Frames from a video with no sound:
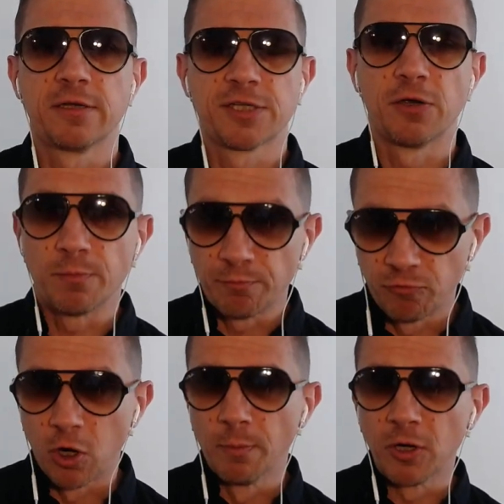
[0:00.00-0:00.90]
So
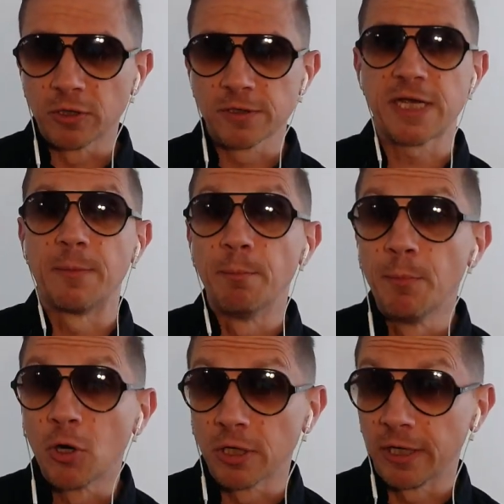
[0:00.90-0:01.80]
role models and
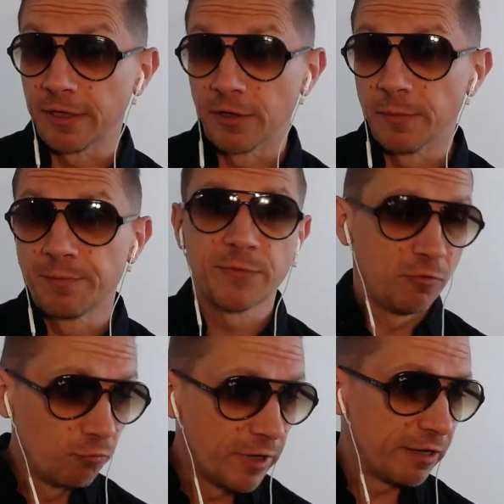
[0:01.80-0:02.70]
modeling them,
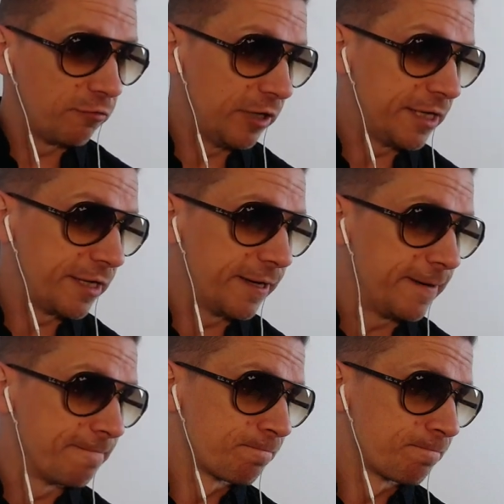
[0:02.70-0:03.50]
really, really key.